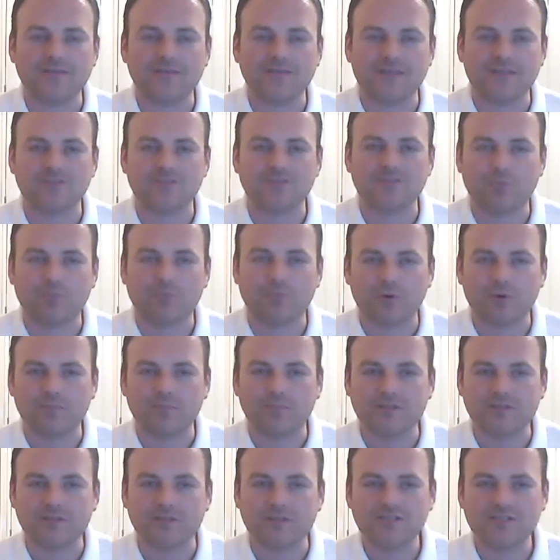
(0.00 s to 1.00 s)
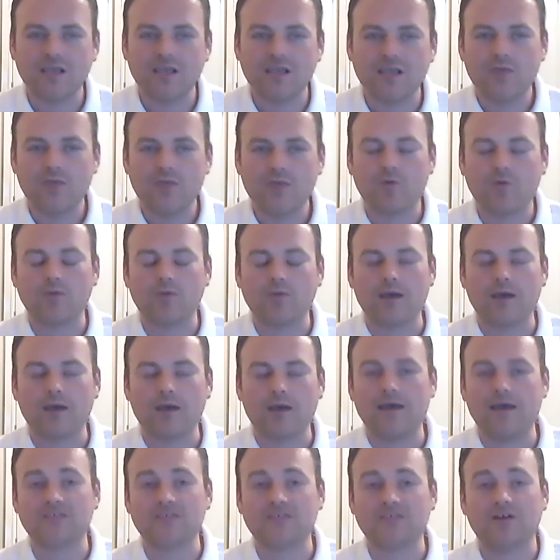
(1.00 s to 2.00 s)
at some point, but
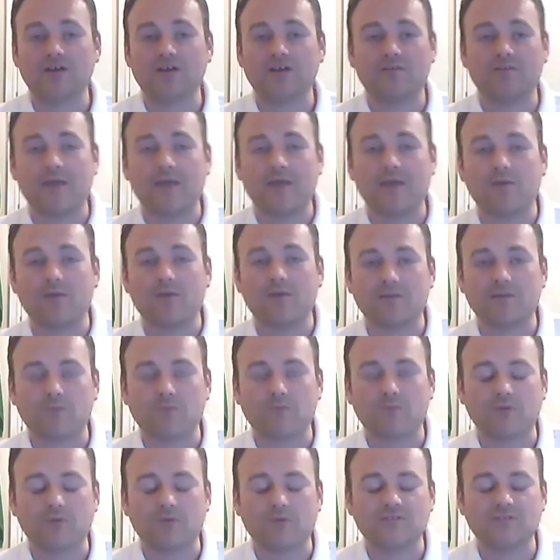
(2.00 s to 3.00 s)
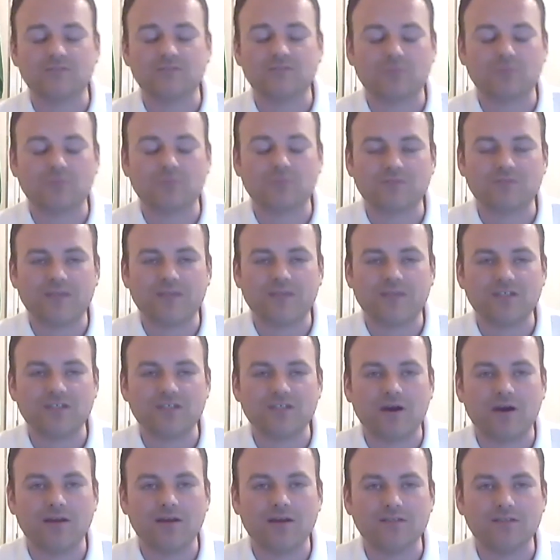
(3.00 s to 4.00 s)
aside from that, what was the major
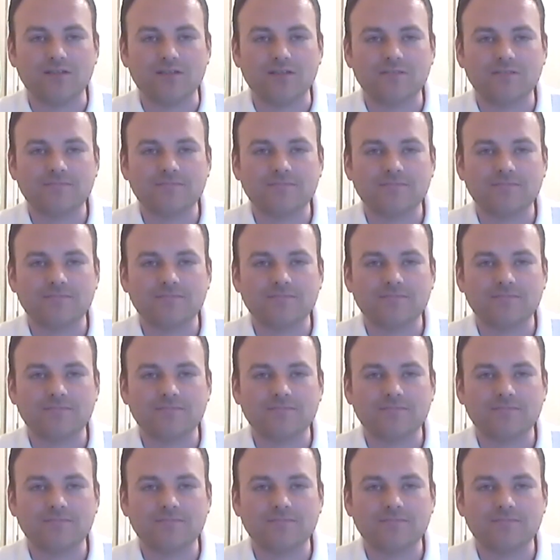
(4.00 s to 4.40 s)
highlights?